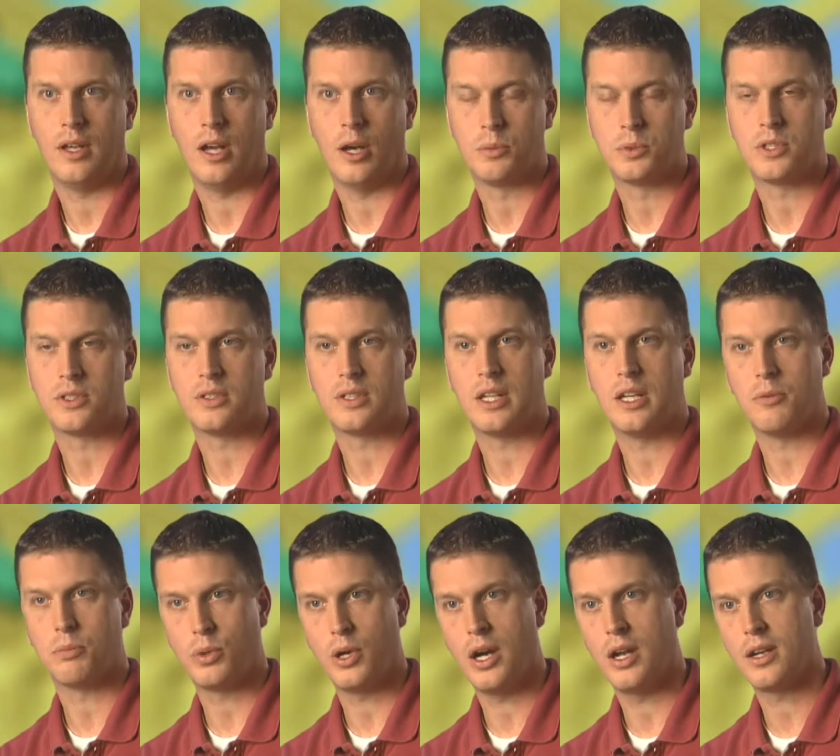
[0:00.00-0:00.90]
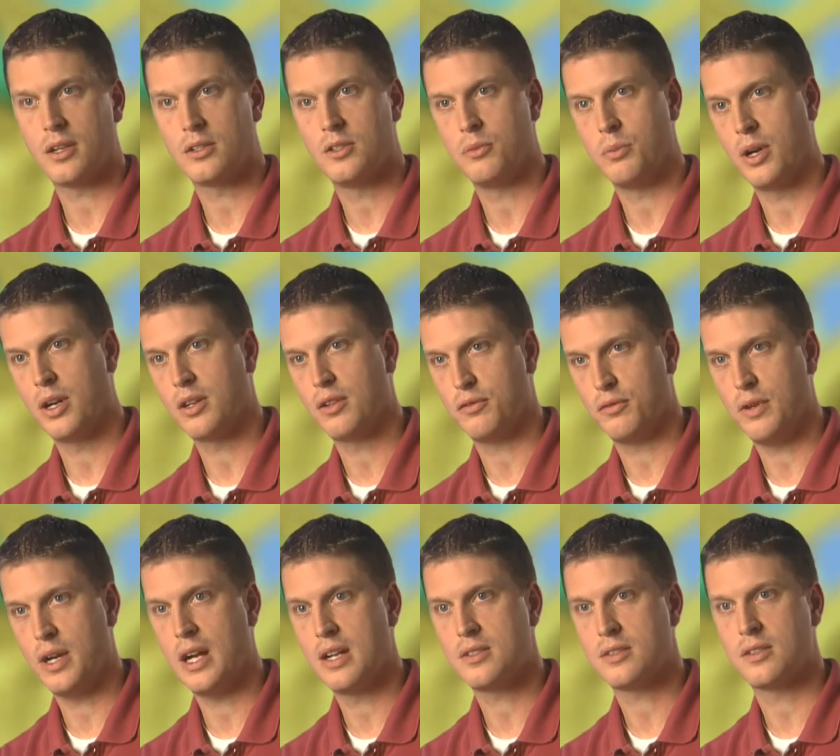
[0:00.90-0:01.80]
helps us to get product to market
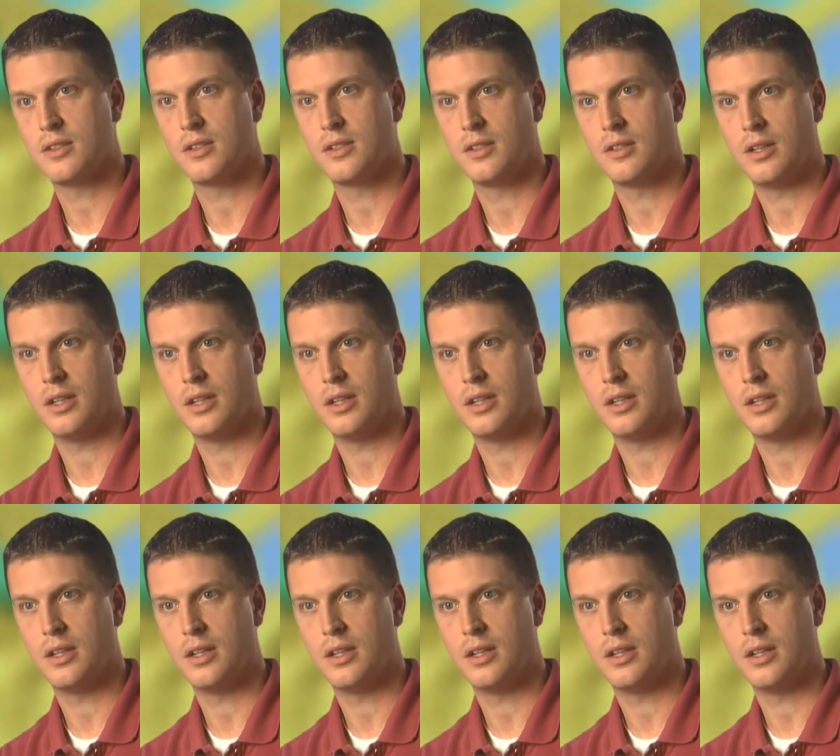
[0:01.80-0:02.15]
faster